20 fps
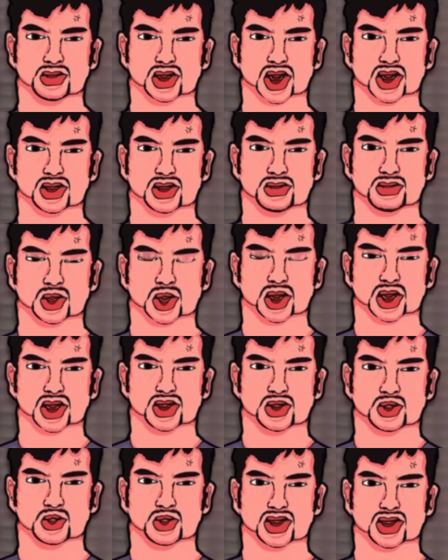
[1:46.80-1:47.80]
This
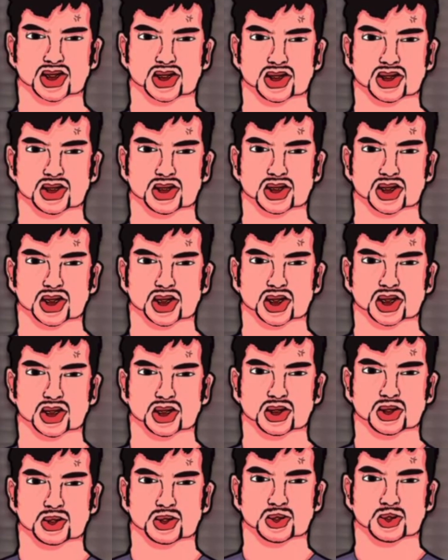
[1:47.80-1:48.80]
movie is
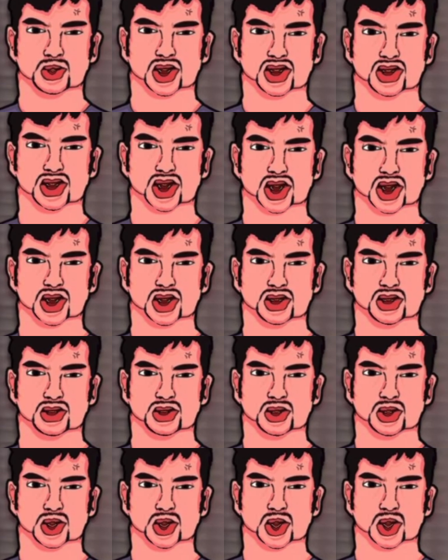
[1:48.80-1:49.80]
like
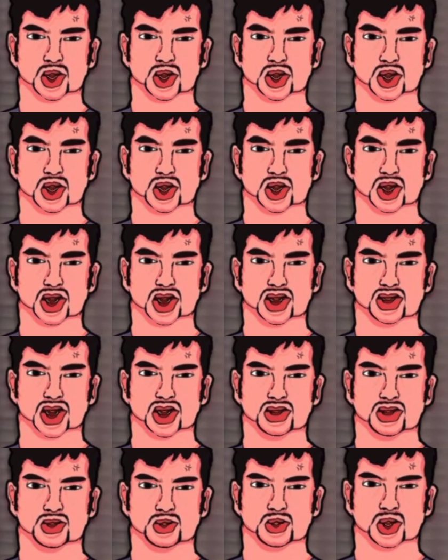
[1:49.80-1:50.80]
the
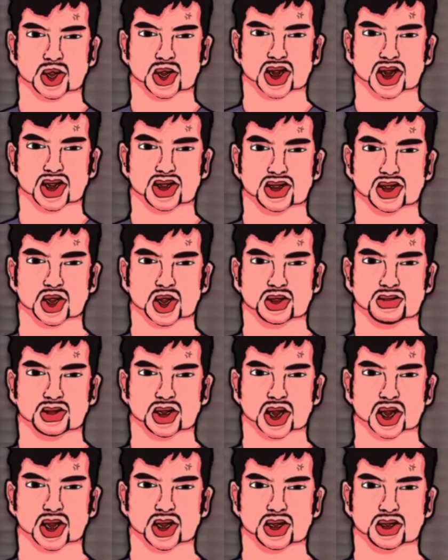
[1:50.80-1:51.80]
rest. You have
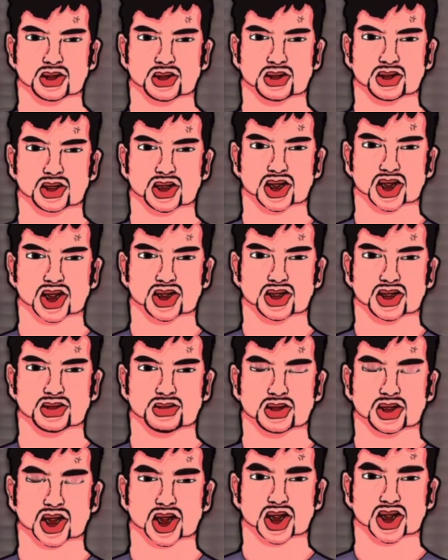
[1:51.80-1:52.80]
an
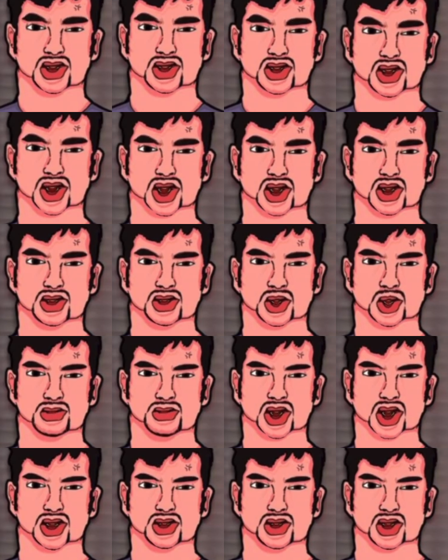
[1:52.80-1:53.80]
evil scientist
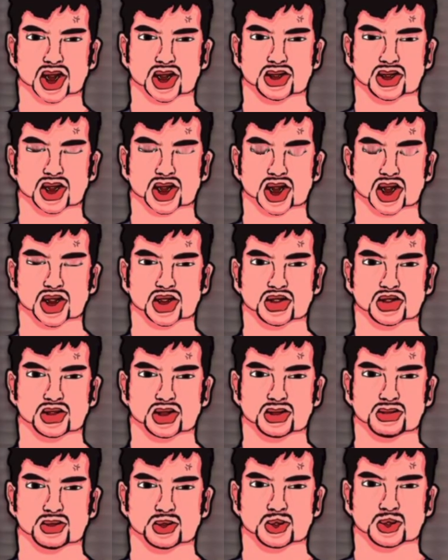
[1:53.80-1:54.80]
who has this deadly
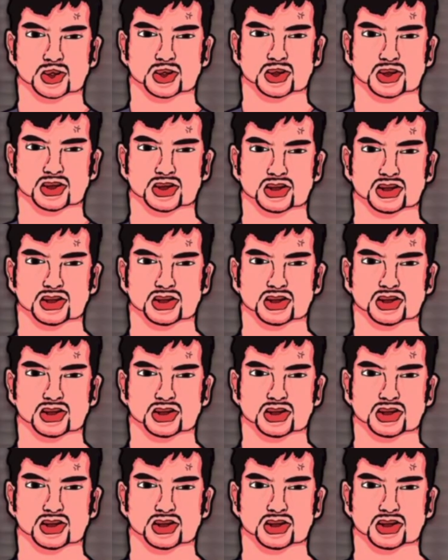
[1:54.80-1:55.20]
chemical.